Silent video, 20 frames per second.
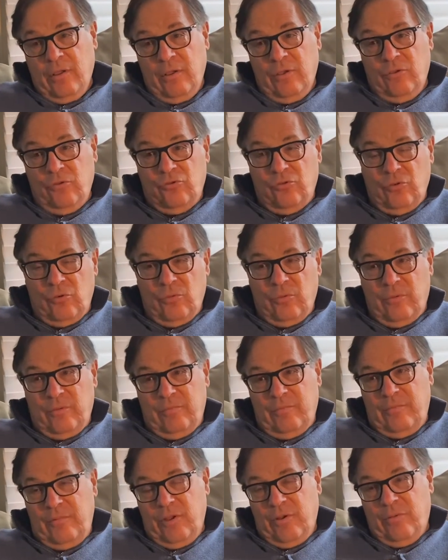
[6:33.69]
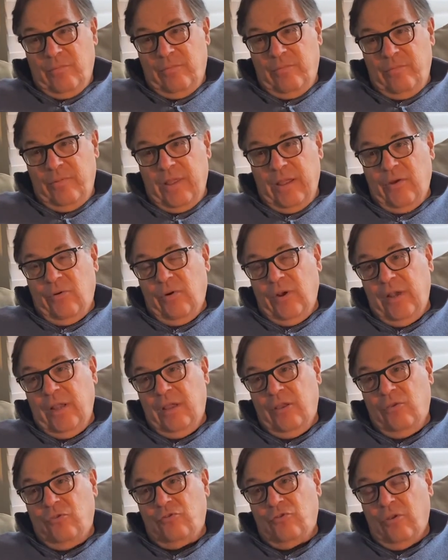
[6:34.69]
So there it
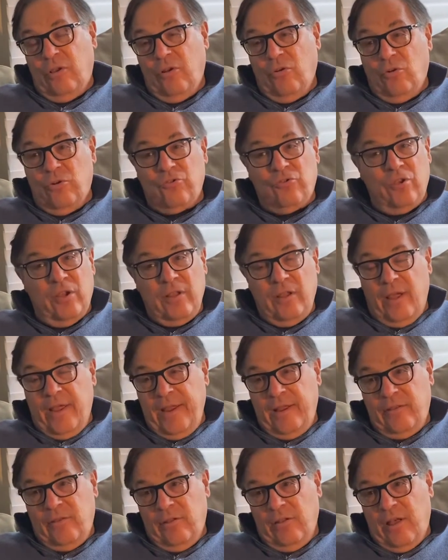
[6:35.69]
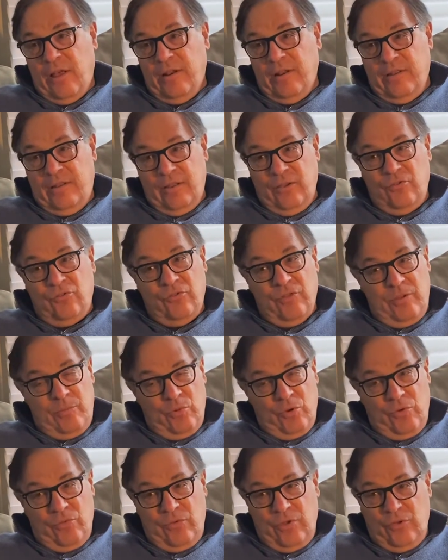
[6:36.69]
is. Of course, I liked a lot of Disney
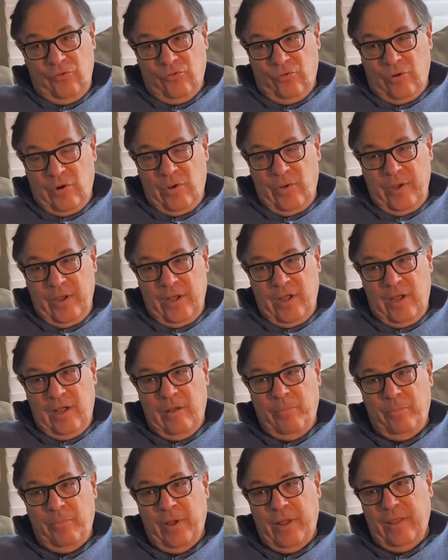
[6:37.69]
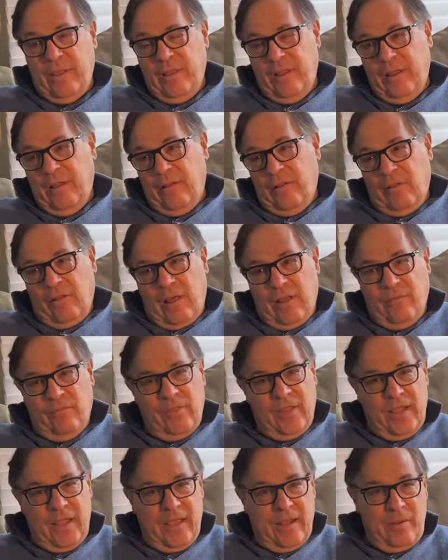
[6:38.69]
movies growing up. I think a lot of
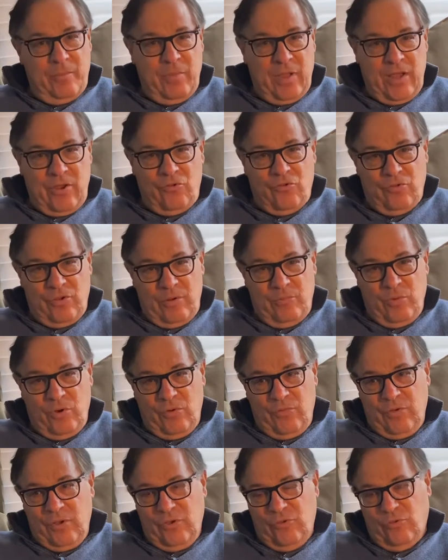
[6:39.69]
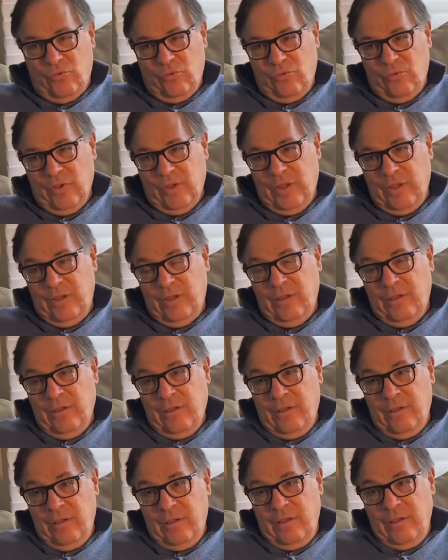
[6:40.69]
the animation movies were really
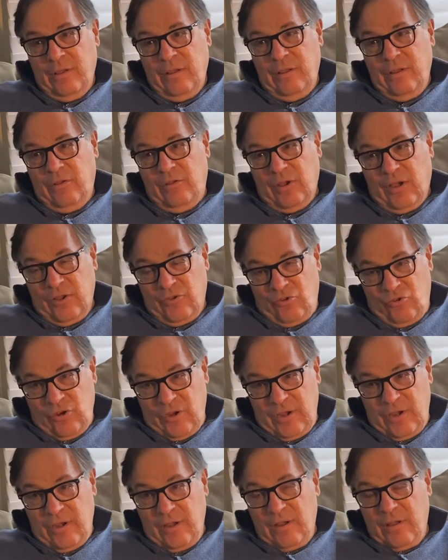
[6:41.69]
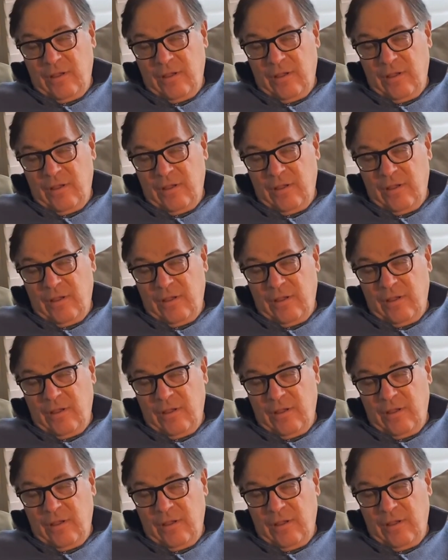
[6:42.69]
touching.